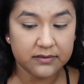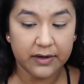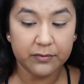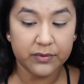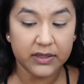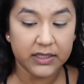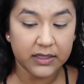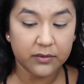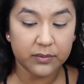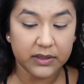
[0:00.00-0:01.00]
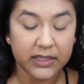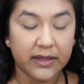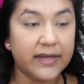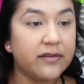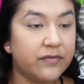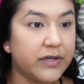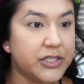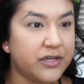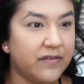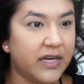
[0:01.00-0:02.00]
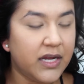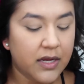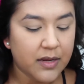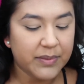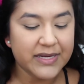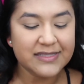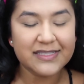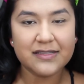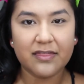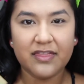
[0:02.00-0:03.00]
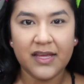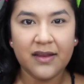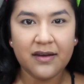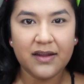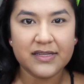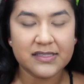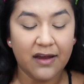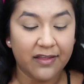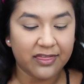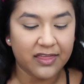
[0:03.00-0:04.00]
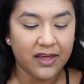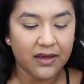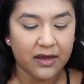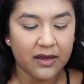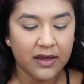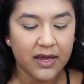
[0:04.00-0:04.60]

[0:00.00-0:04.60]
I really, really like the finish of it because it's thin, it's not thick,